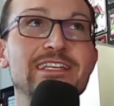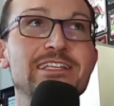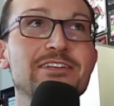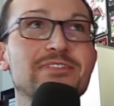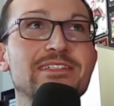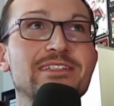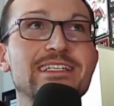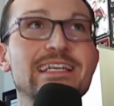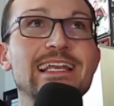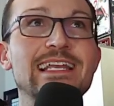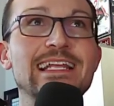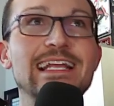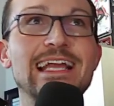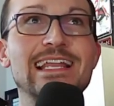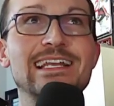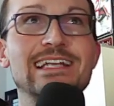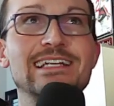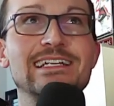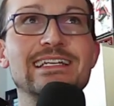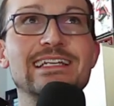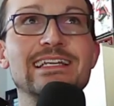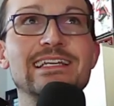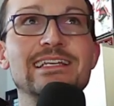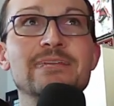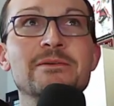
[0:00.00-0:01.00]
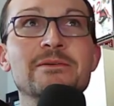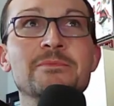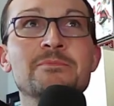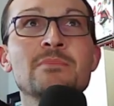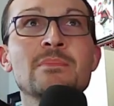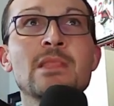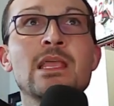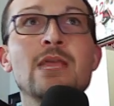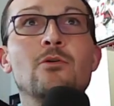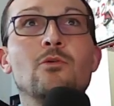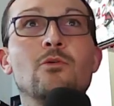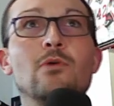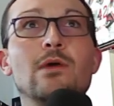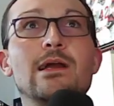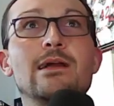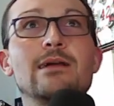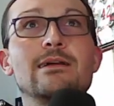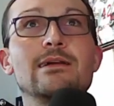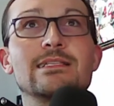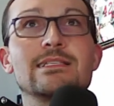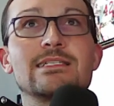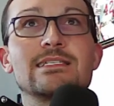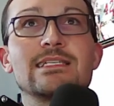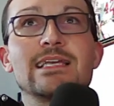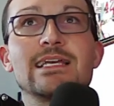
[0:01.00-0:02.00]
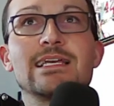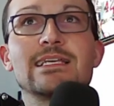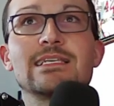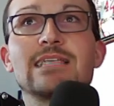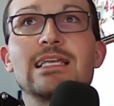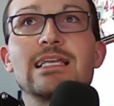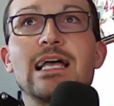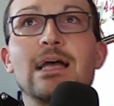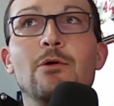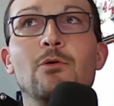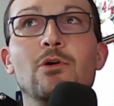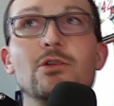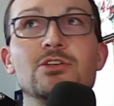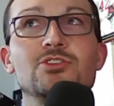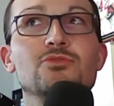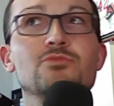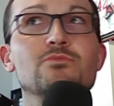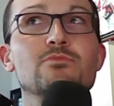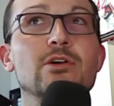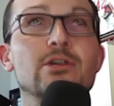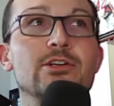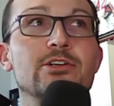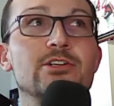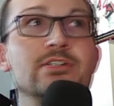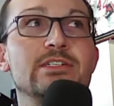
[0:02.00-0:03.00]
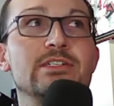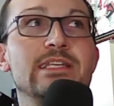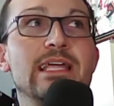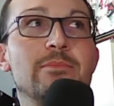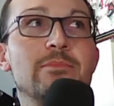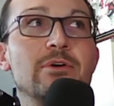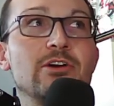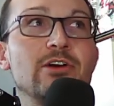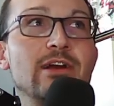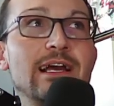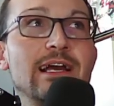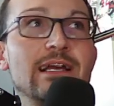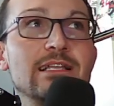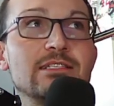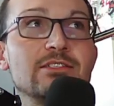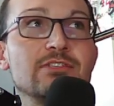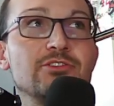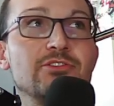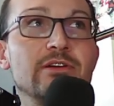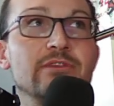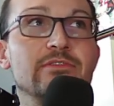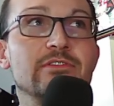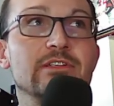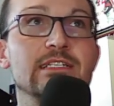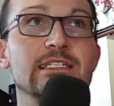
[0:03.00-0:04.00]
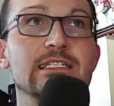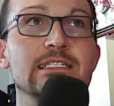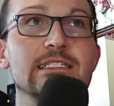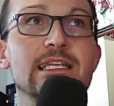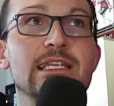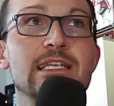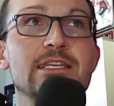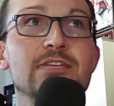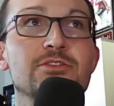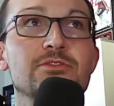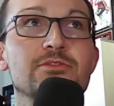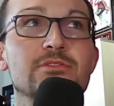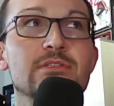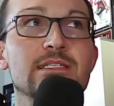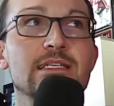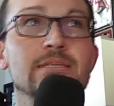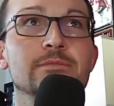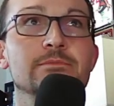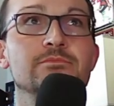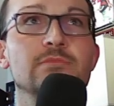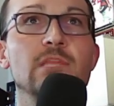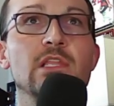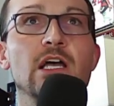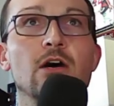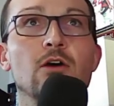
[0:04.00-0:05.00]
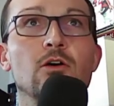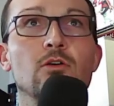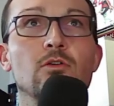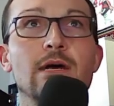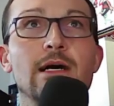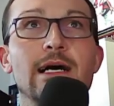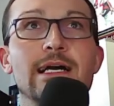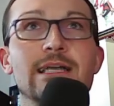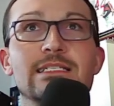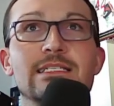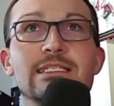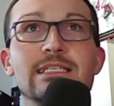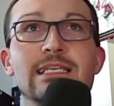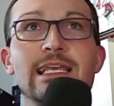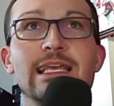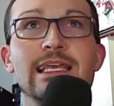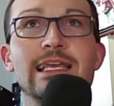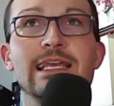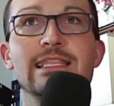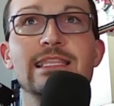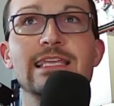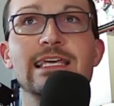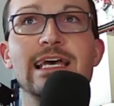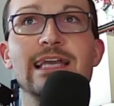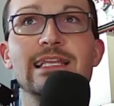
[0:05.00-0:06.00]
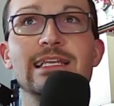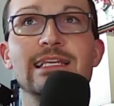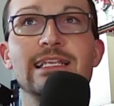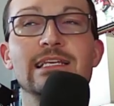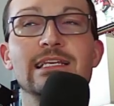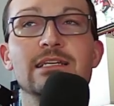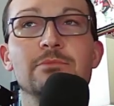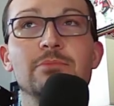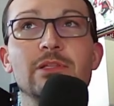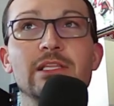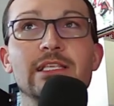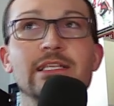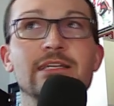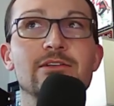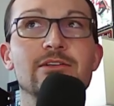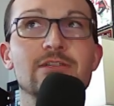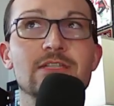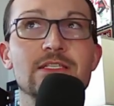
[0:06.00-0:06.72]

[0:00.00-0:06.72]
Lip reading: getting edited where it says, 'I want to murder Democrats,'" Griffin continues. "No, I say that in a political